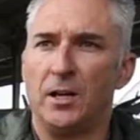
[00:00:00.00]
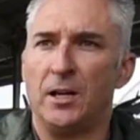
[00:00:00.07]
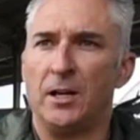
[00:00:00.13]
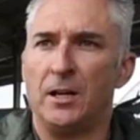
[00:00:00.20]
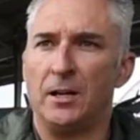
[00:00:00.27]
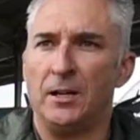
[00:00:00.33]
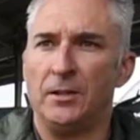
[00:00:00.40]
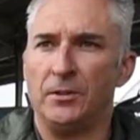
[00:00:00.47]

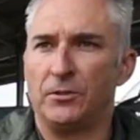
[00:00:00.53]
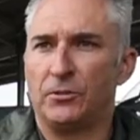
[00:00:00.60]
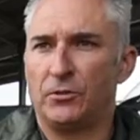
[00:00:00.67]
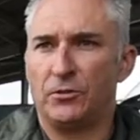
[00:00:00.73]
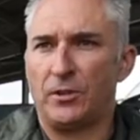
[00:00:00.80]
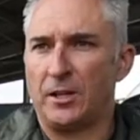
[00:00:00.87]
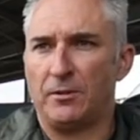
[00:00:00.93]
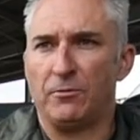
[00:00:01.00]
uh, and
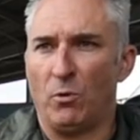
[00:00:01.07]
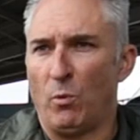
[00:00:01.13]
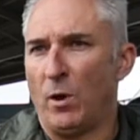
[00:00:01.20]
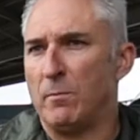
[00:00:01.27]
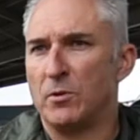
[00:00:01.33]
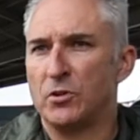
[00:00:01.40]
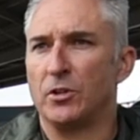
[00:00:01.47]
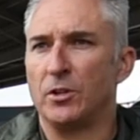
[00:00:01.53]
study for
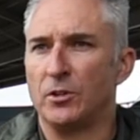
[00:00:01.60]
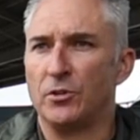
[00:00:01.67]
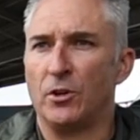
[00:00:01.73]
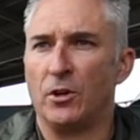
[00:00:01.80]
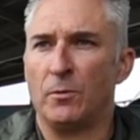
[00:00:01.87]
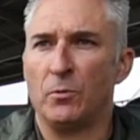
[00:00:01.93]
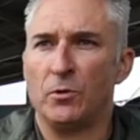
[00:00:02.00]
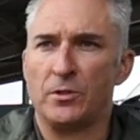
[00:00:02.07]
one mission at a
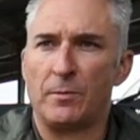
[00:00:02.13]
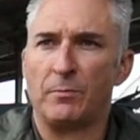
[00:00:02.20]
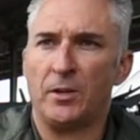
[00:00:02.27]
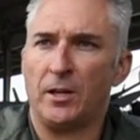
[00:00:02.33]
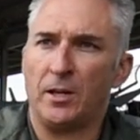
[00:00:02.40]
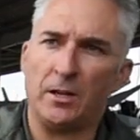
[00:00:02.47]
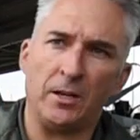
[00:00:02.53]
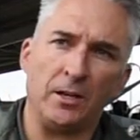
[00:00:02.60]
time. Whereas up
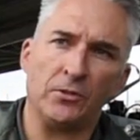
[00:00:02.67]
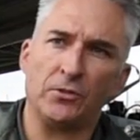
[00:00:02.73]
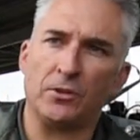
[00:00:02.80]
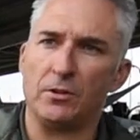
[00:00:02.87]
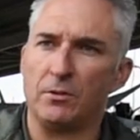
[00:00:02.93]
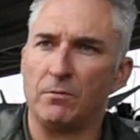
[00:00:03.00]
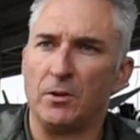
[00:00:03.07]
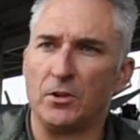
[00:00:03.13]
there, it's
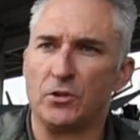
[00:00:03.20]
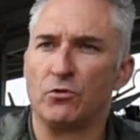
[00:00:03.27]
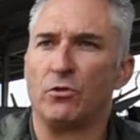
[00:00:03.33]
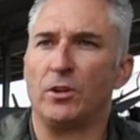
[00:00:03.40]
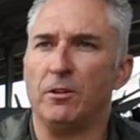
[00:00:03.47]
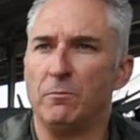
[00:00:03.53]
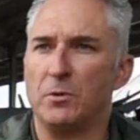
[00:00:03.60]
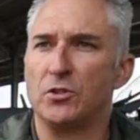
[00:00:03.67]
a, a
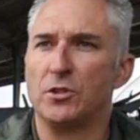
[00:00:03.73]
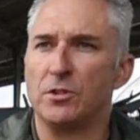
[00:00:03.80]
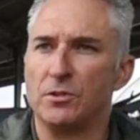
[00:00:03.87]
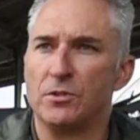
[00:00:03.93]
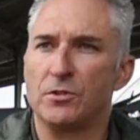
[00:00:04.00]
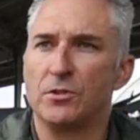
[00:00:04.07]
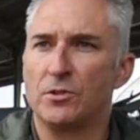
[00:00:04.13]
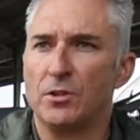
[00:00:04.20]
string of
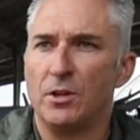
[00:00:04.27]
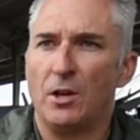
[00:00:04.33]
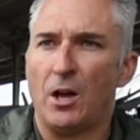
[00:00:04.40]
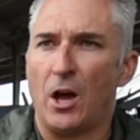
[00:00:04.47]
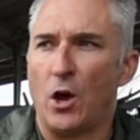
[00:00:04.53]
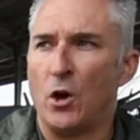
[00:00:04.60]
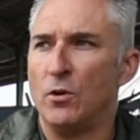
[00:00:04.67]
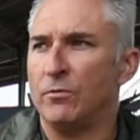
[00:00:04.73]
missions
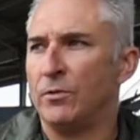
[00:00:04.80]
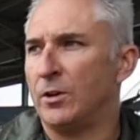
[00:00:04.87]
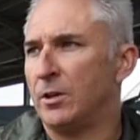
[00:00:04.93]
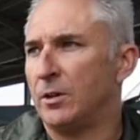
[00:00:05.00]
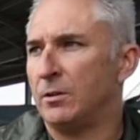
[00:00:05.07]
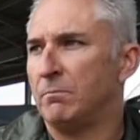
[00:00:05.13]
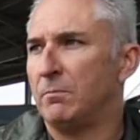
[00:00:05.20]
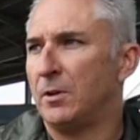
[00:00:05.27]

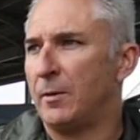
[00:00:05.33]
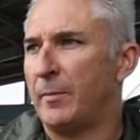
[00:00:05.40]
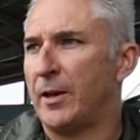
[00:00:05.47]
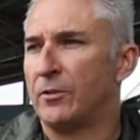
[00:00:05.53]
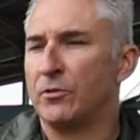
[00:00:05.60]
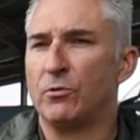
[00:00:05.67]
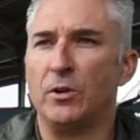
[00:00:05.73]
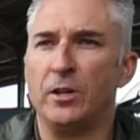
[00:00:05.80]
over
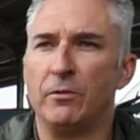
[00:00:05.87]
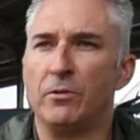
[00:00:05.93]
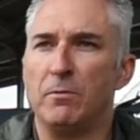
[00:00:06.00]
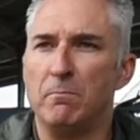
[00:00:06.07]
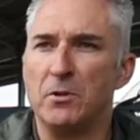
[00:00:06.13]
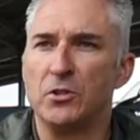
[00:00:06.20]
about three different